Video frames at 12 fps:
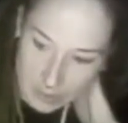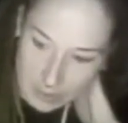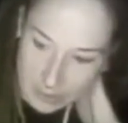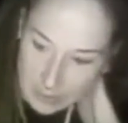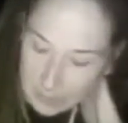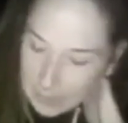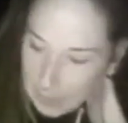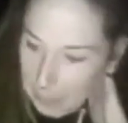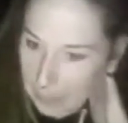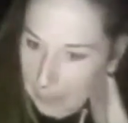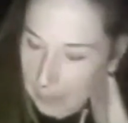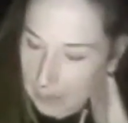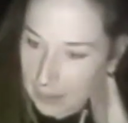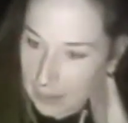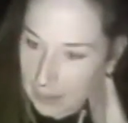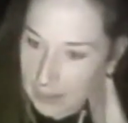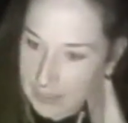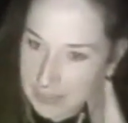ask
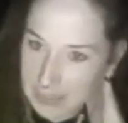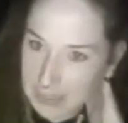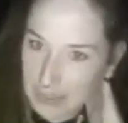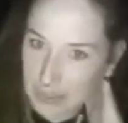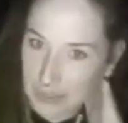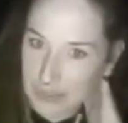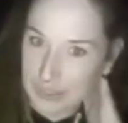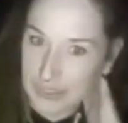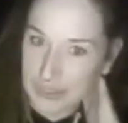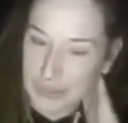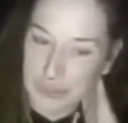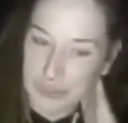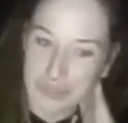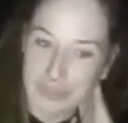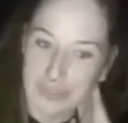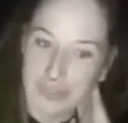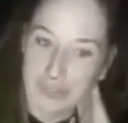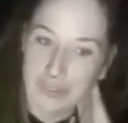Thor to
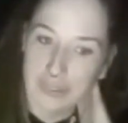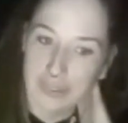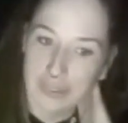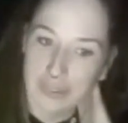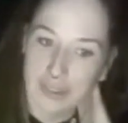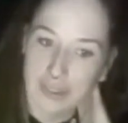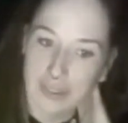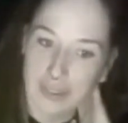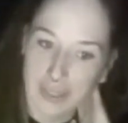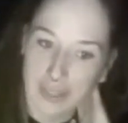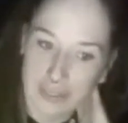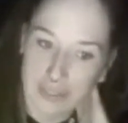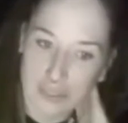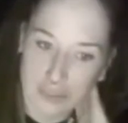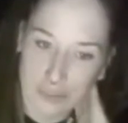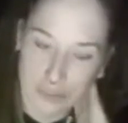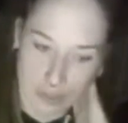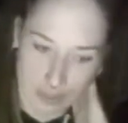aid you, to help you
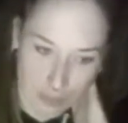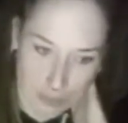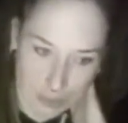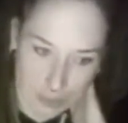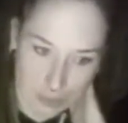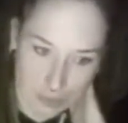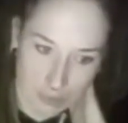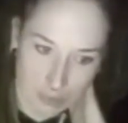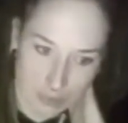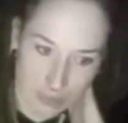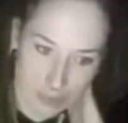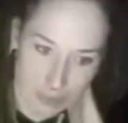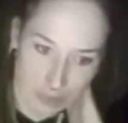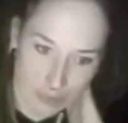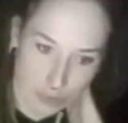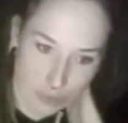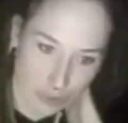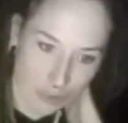to contact
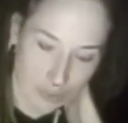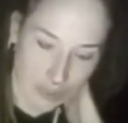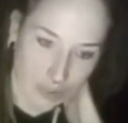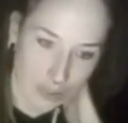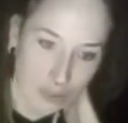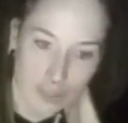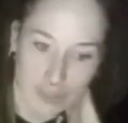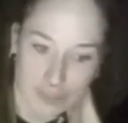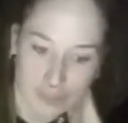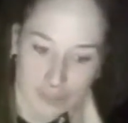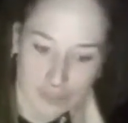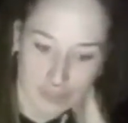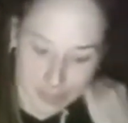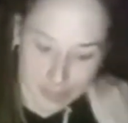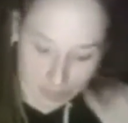Odin. That's just